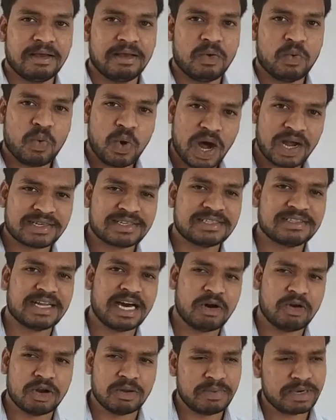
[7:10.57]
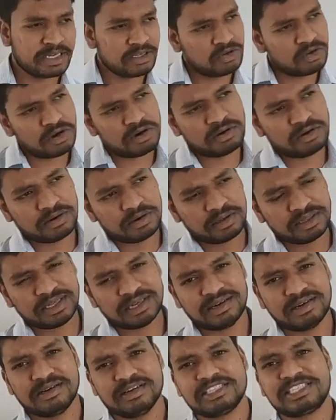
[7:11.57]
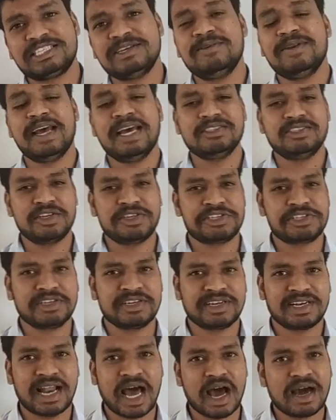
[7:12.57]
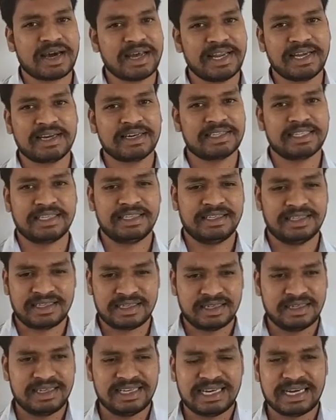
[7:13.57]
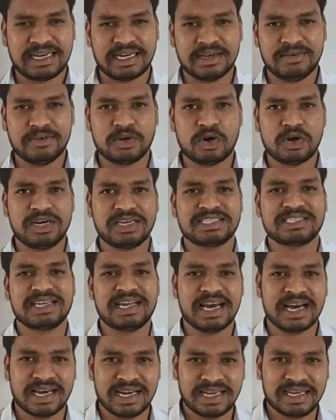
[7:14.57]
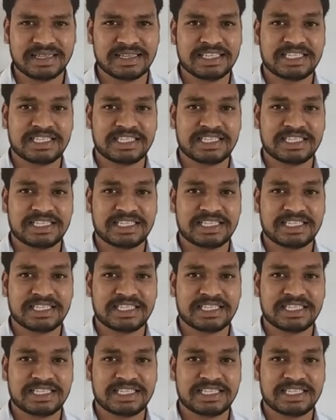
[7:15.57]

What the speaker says: Water availability, the civilization, nagarikata. In Kannada we call it as nagarikata.